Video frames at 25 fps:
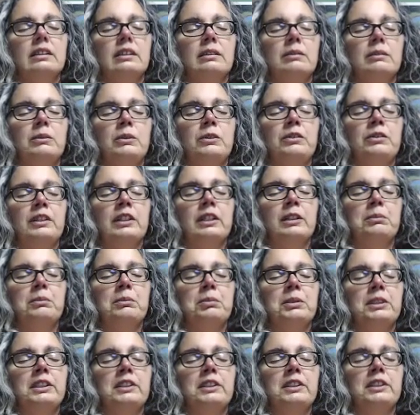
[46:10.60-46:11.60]
Moving up
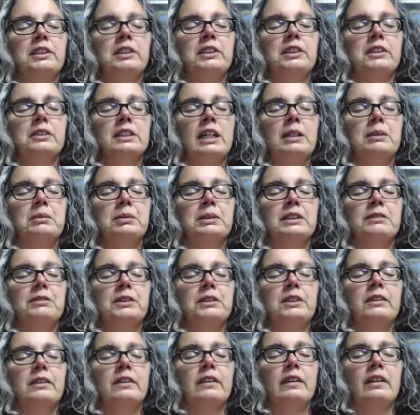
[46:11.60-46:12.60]
to your tops
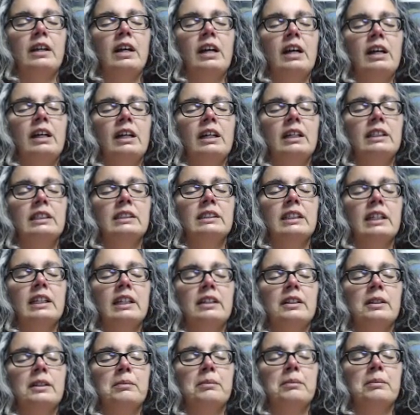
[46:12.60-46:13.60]
of your thighs
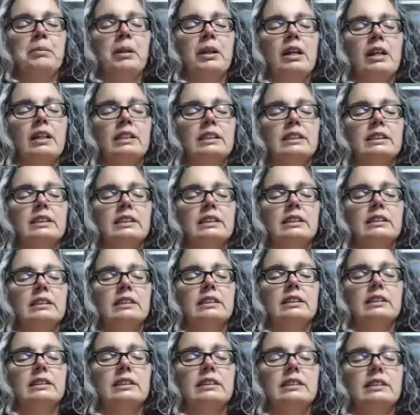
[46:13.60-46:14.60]
and your
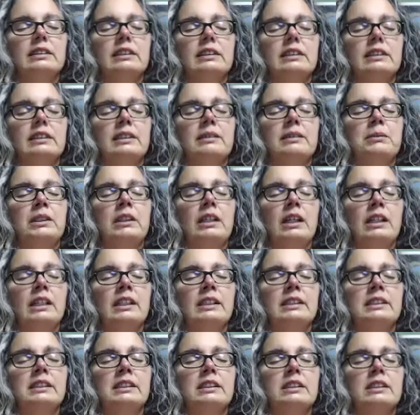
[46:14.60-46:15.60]
buttocks. Give them a
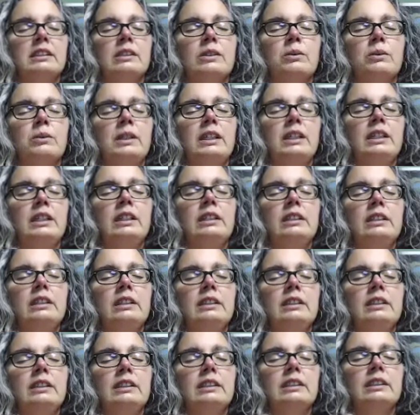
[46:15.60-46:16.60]
nice
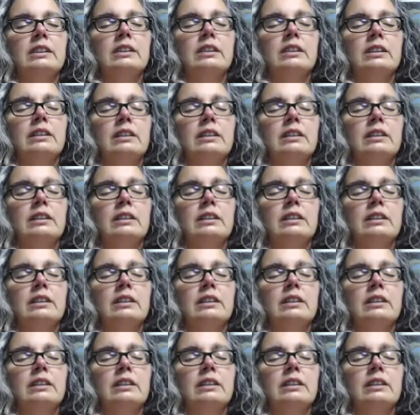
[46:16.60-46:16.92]
squeeze.